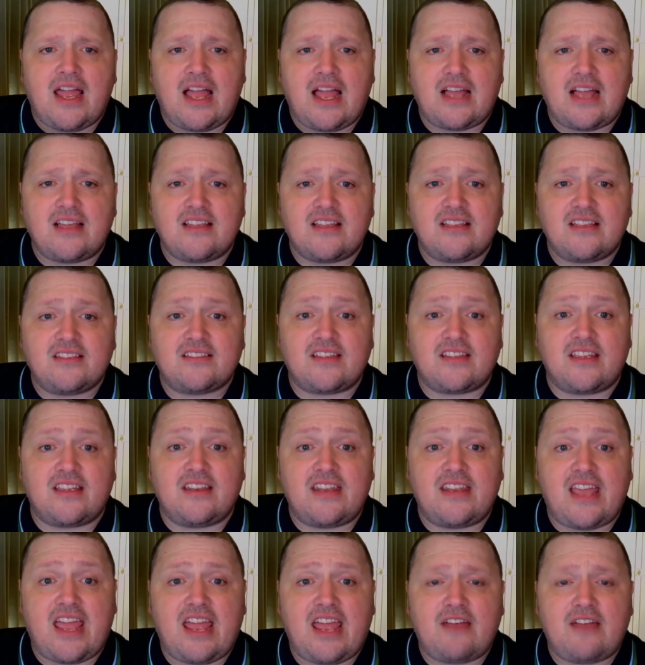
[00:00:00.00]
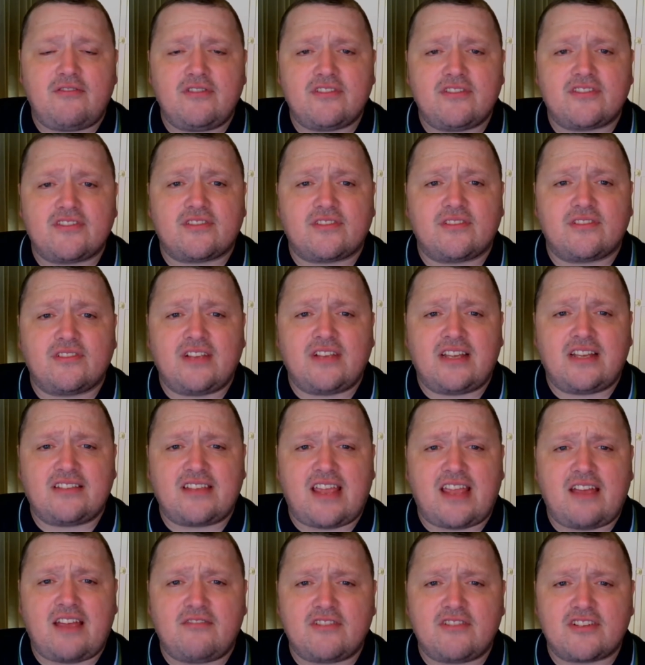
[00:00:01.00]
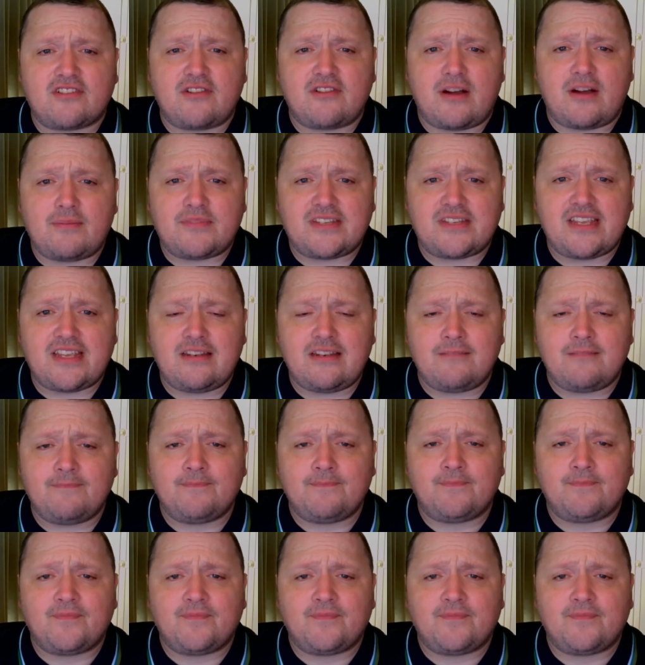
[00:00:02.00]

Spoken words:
As errors crept in,